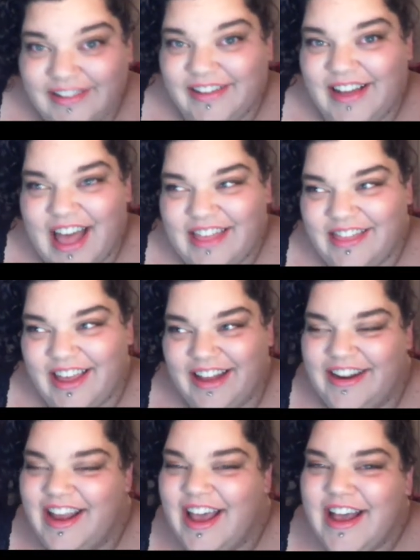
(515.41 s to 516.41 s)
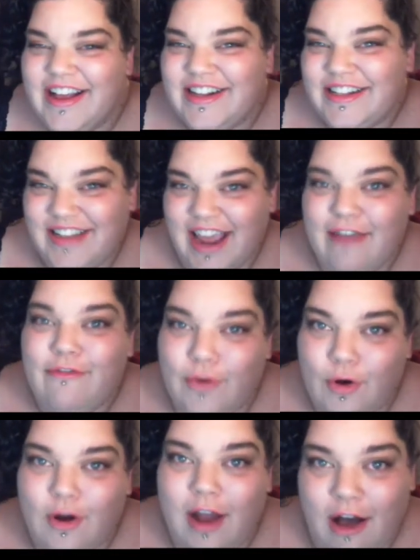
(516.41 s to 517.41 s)
and then day
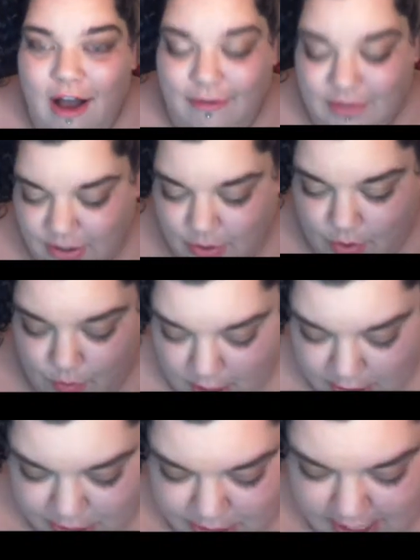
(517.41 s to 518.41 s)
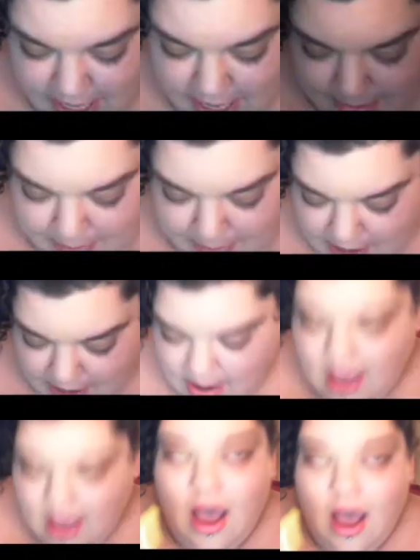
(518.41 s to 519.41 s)
four I'll have to wash it again but
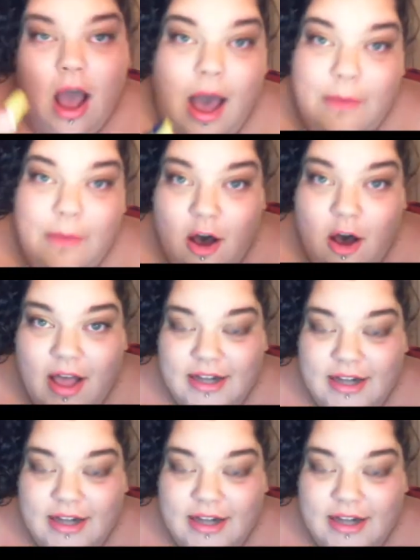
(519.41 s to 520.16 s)
I'm all out of